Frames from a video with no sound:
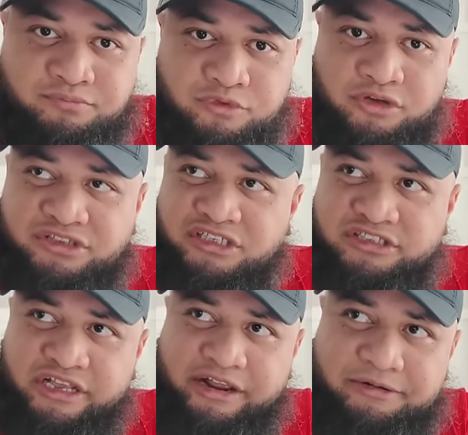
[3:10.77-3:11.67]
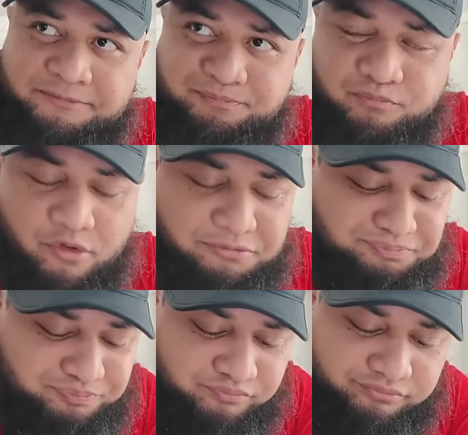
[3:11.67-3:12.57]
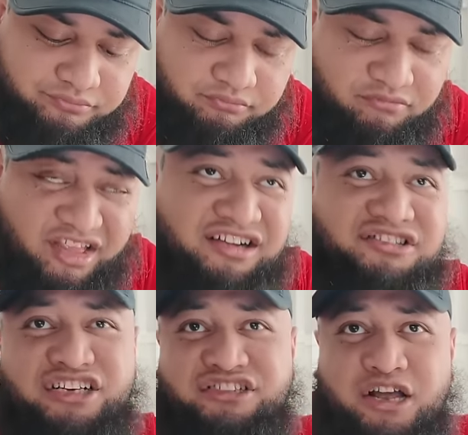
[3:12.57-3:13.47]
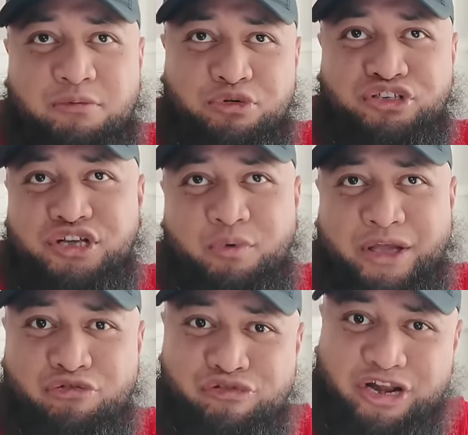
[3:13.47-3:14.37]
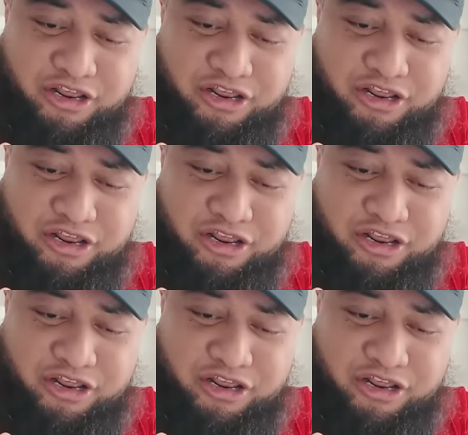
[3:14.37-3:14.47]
No, it tastes like? What? It tastes like I'm losing weight already.